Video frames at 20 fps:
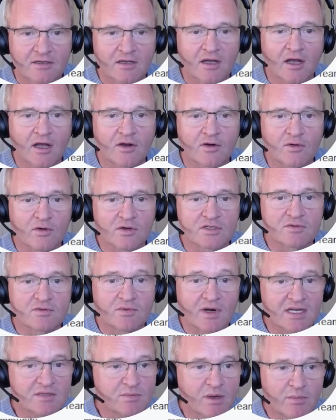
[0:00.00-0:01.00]
across
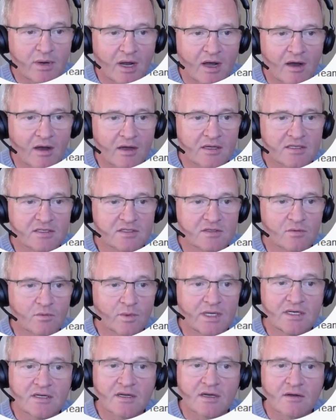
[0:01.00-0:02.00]
Raspberry Pis,
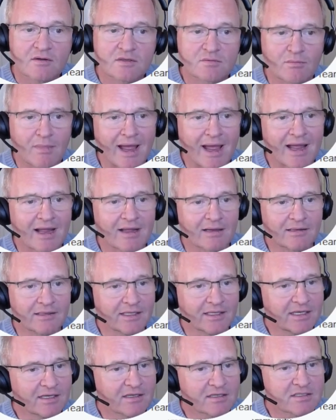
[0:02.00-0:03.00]
Windows, Mac,
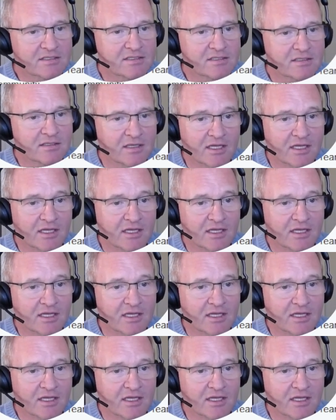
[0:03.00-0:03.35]
Linux.